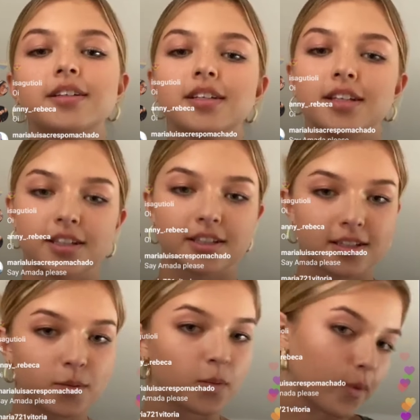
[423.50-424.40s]
See, this
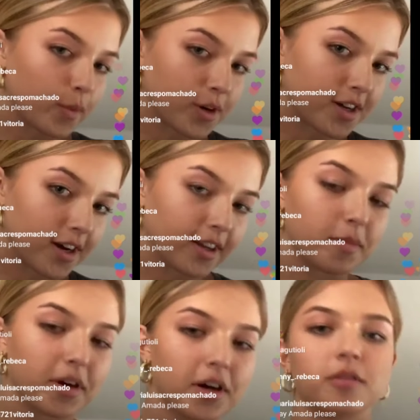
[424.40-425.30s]
is what we're talking
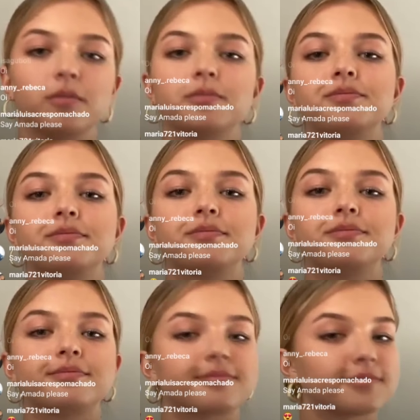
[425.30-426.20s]
about.
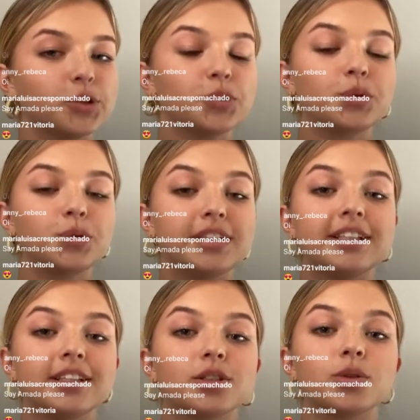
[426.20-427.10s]
You
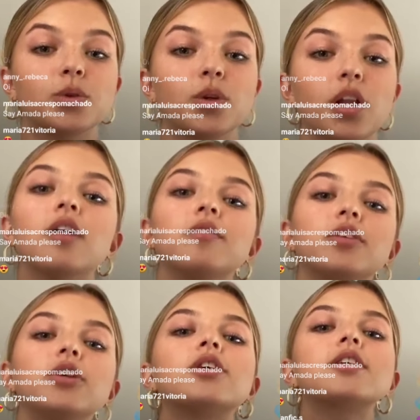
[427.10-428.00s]
need to love
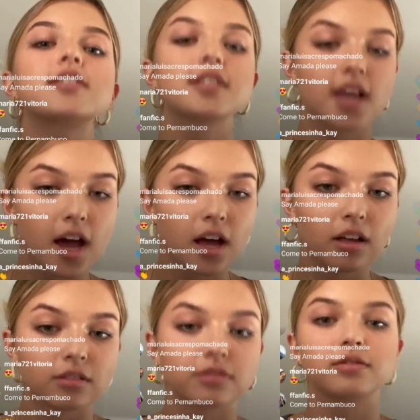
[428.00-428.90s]

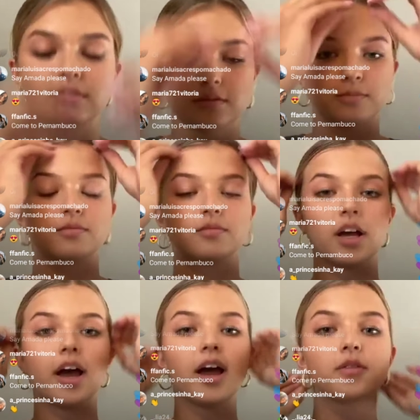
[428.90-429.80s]
yourself.
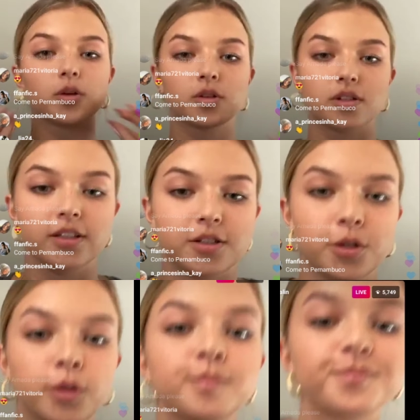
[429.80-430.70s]
I have those days
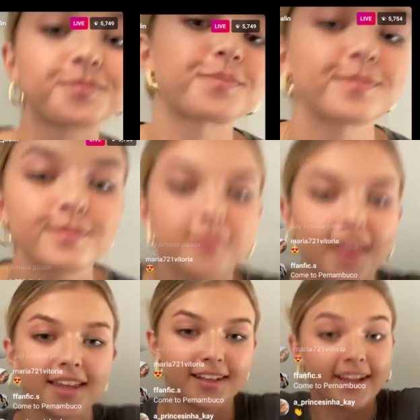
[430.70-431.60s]
too.
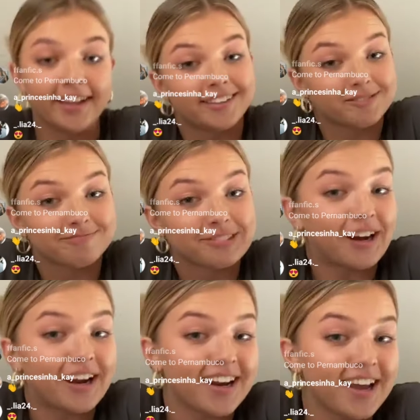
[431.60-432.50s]
Like,
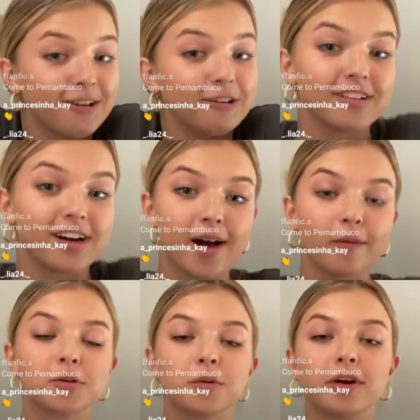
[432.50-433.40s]
right now, I
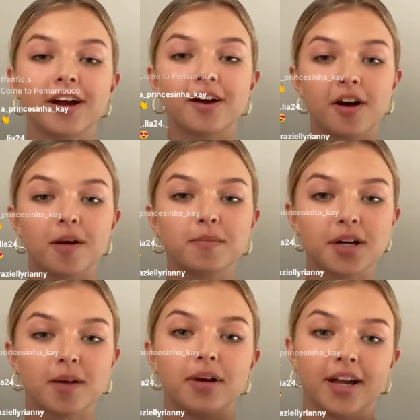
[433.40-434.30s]
was wearing a crop
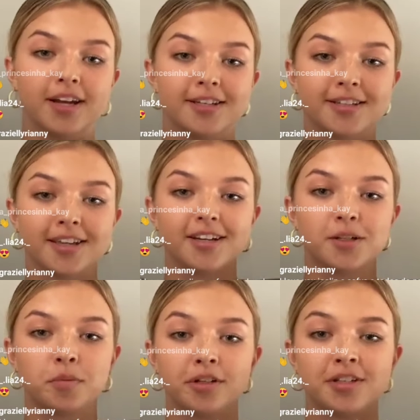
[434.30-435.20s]
top and I decided to
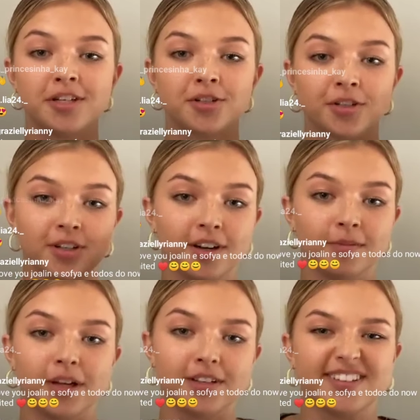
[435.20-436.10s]
put a t-shirt on
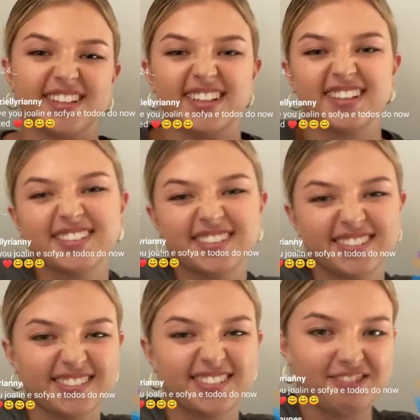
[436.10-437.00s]
because I was like,
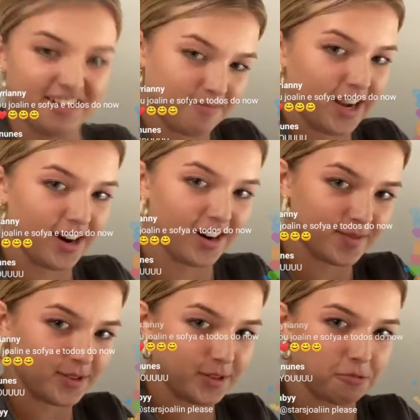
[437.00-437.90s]
oh, what if my
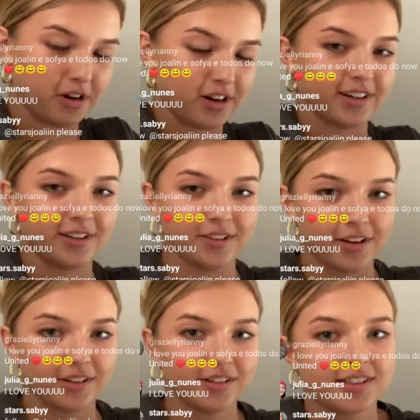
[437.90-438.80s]
arms look weird, you know?